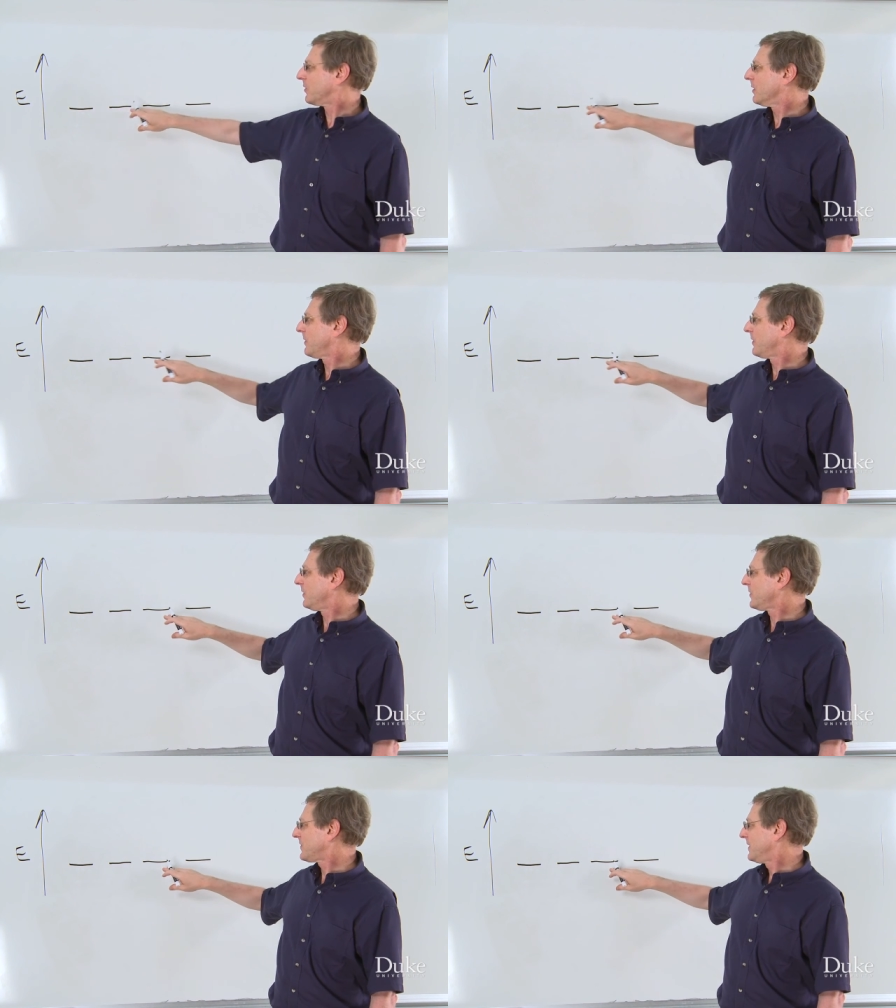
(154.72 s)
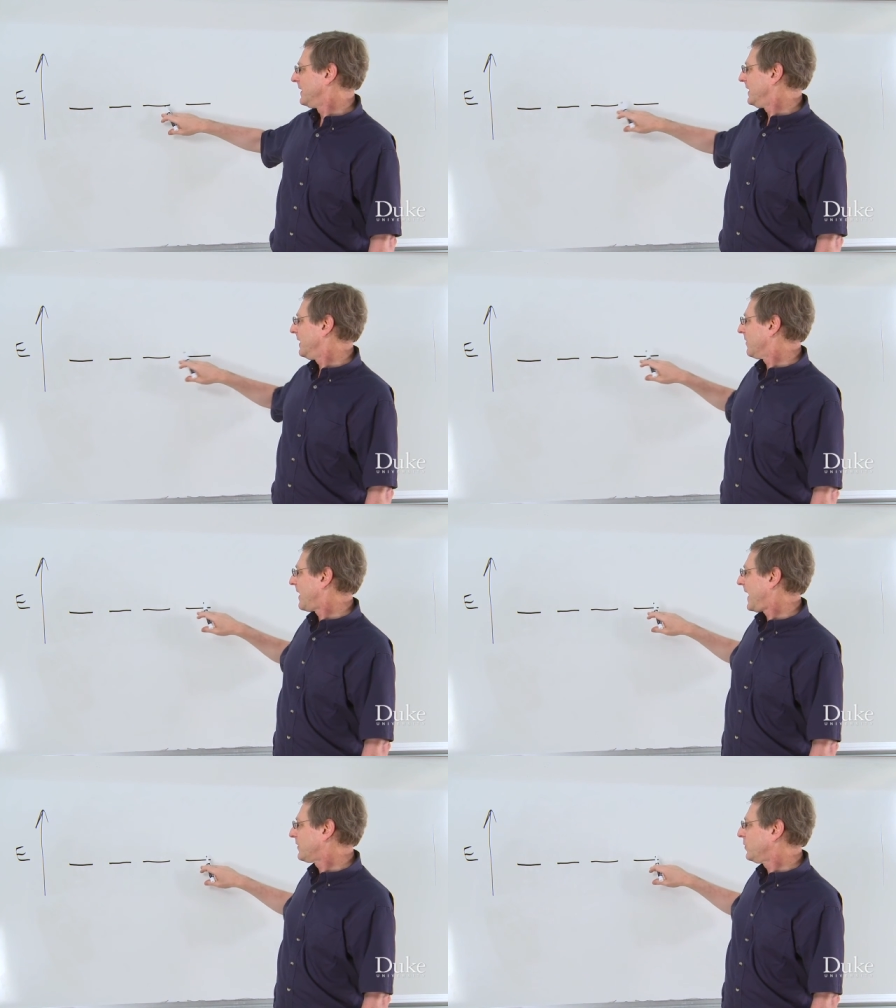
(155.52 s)
orbitals
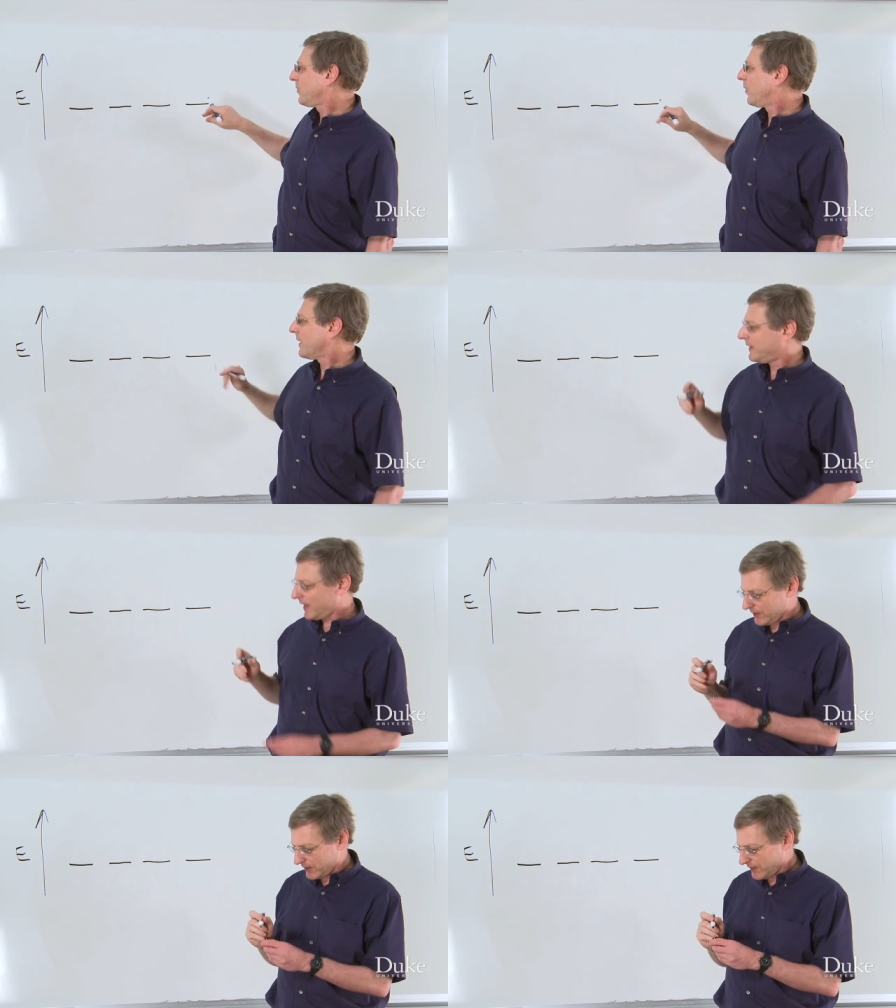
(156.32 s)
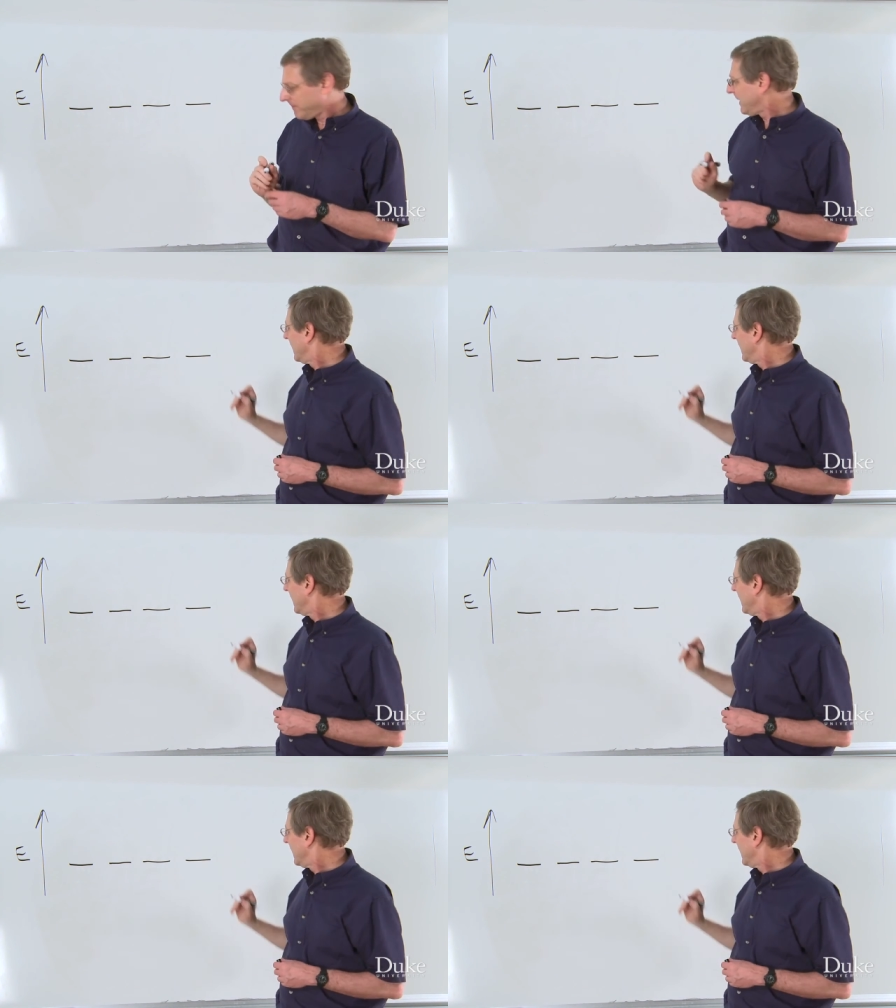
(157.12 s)
interact with one another,